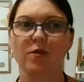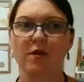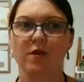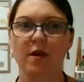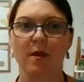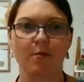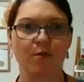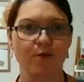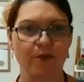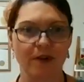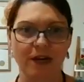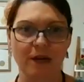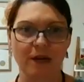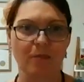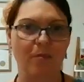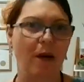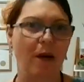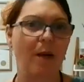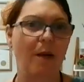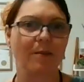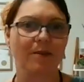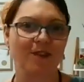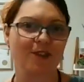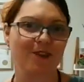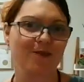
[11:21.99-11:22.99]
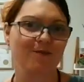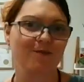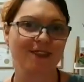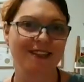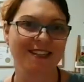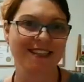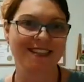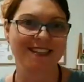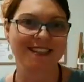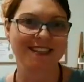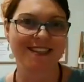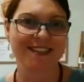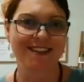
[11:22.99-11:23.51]
and I'm already pumped and
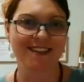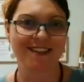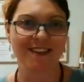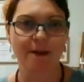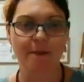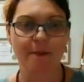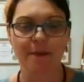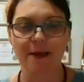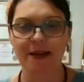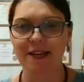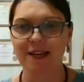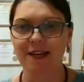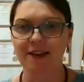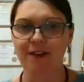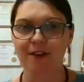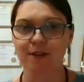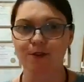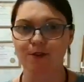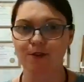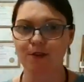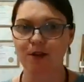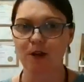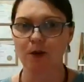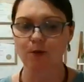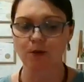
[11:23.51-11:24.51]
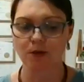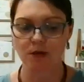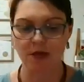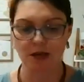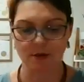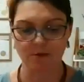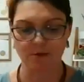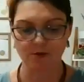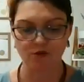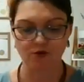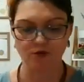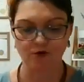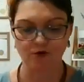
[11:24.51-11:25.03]
ready to start making those goals
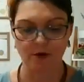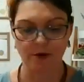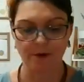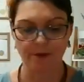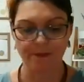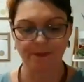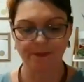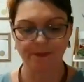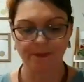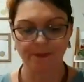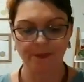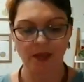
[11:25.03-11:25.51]
come true.